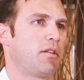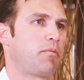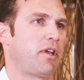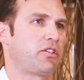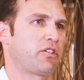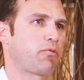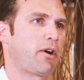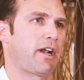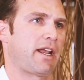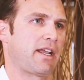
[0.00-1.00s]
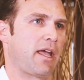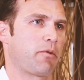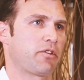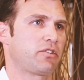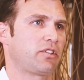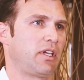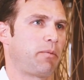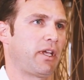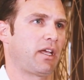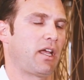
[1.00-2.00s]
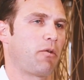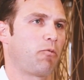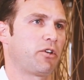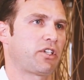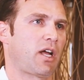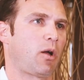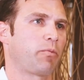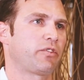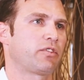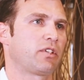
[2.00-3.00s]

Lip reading: Patients wear it at night when they're sleeping, which helps